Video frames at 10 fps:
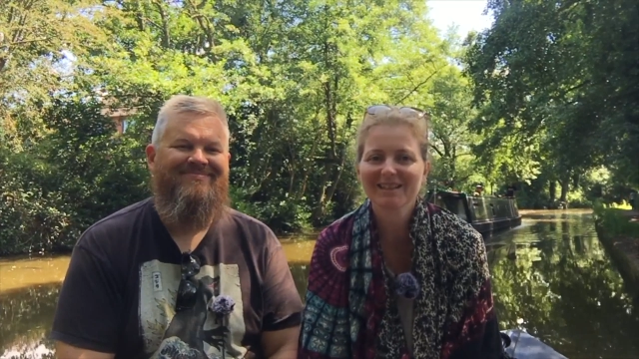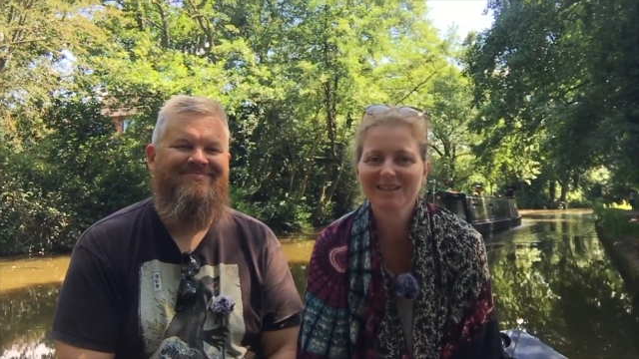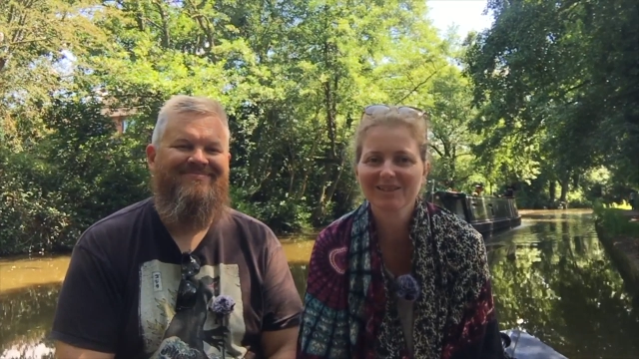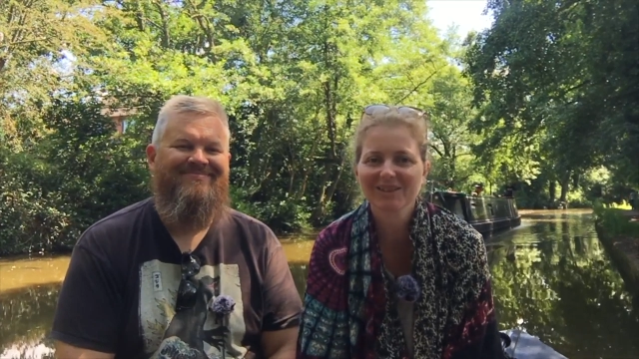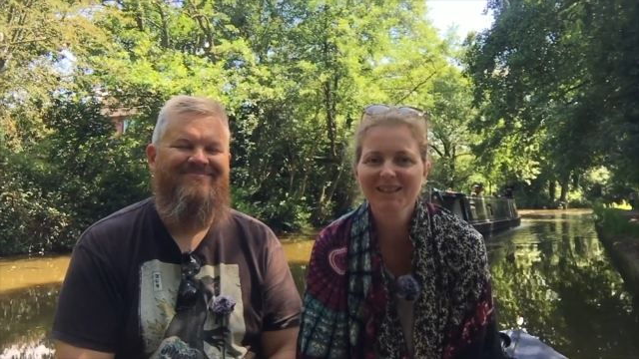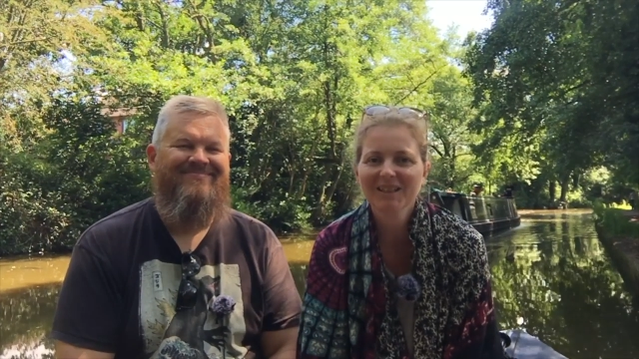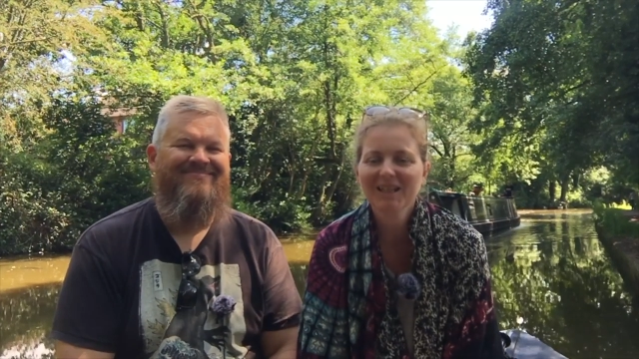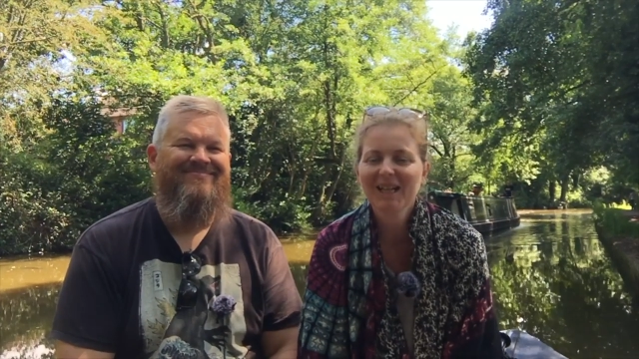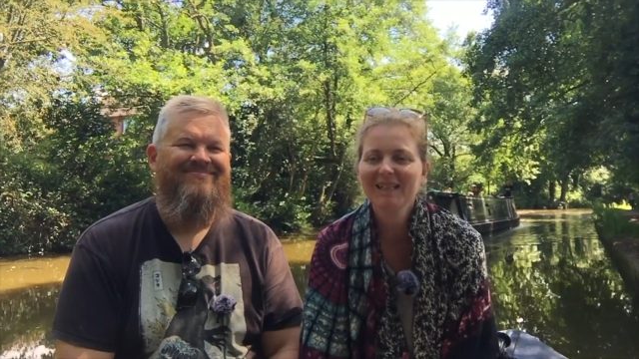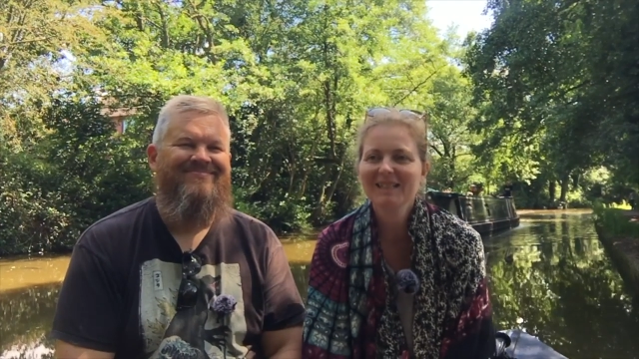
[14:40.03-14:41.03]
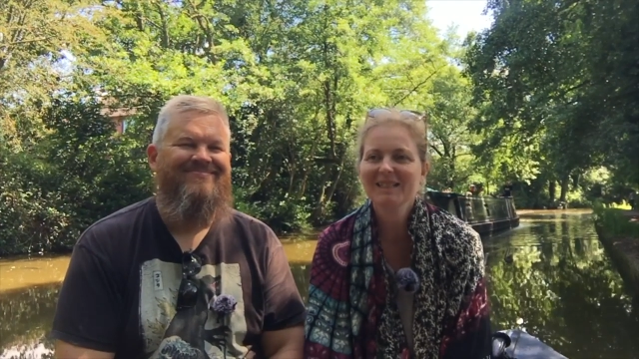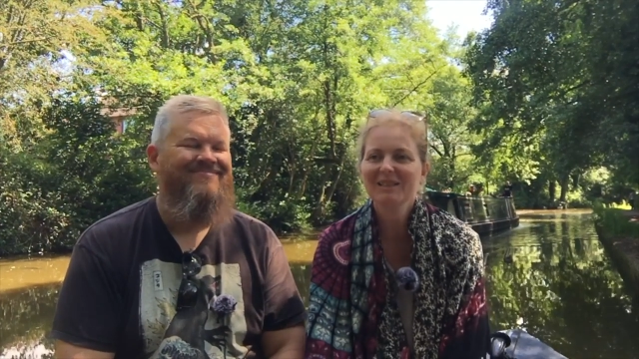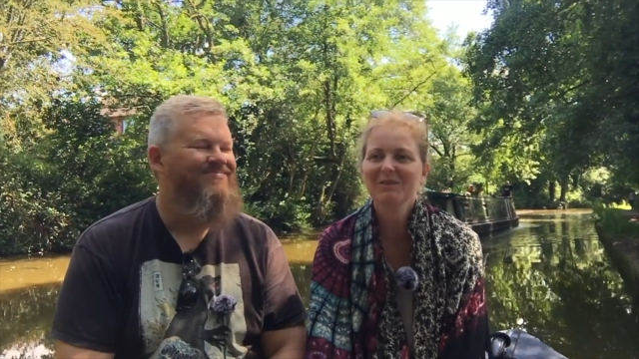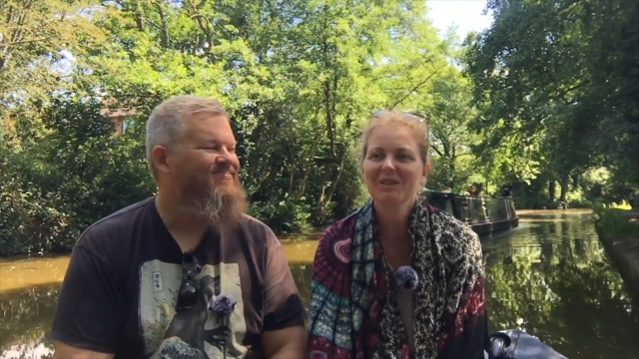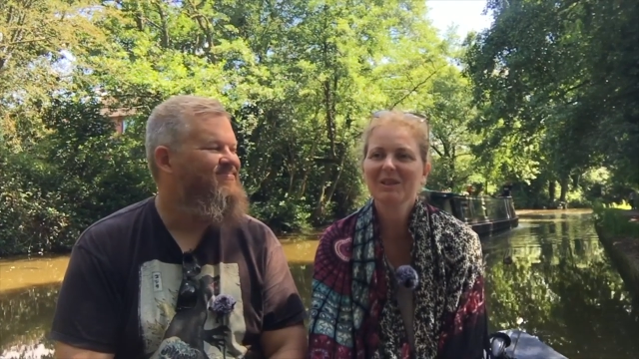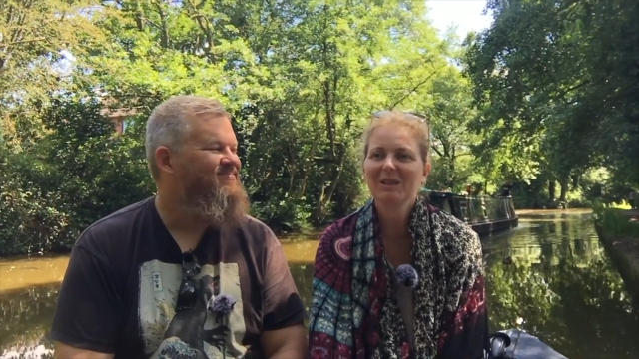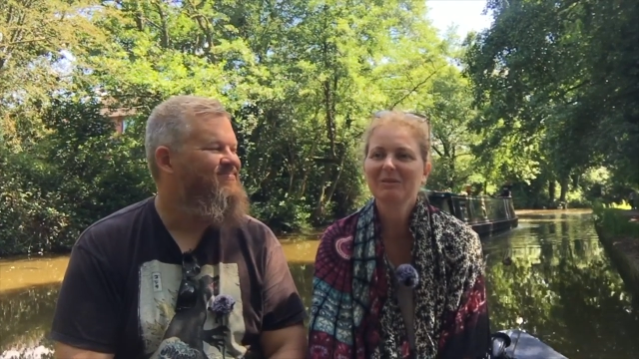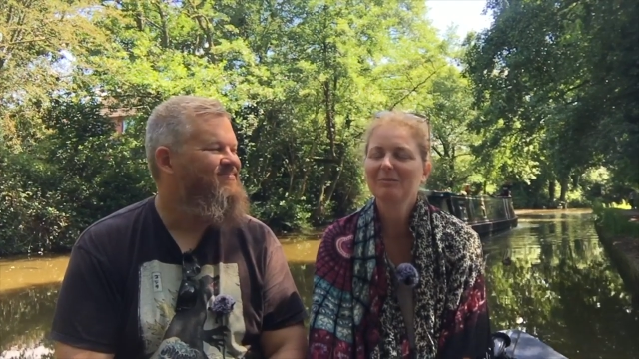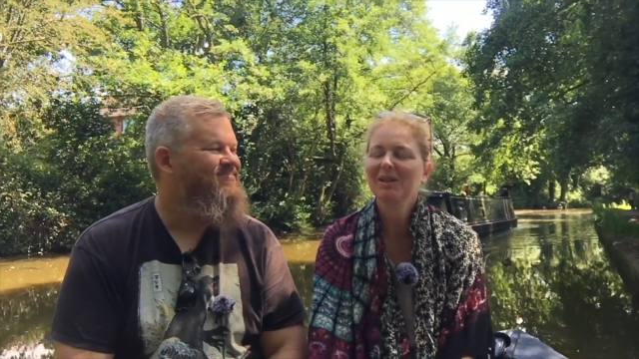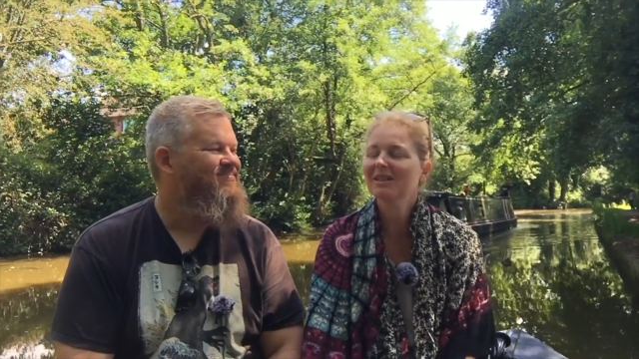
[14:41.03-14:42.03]
Speaker 1: next lock, and he said he'd finished
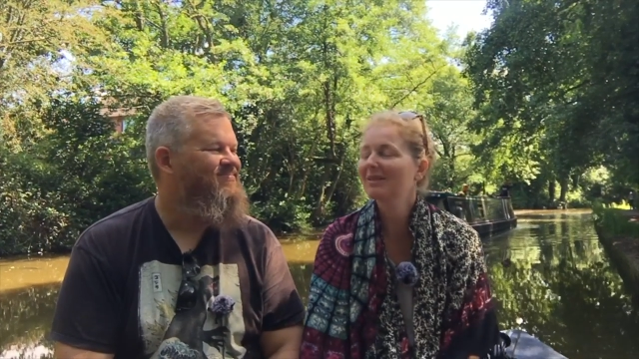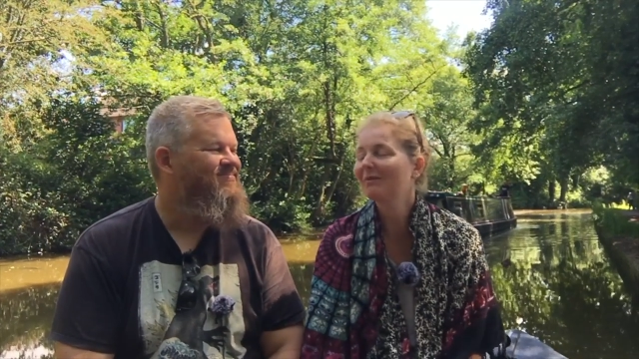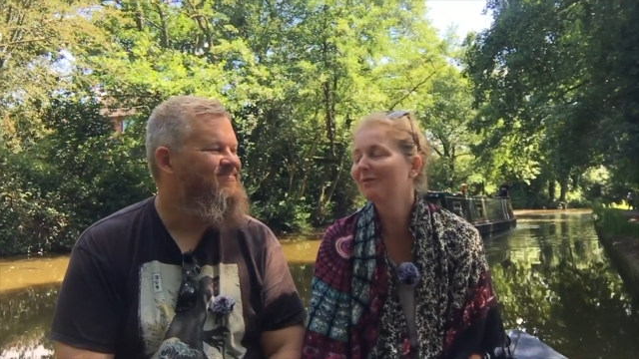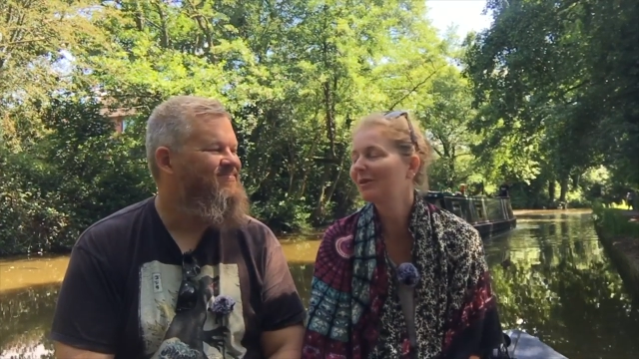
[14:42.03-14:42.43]
that one, but so I didn't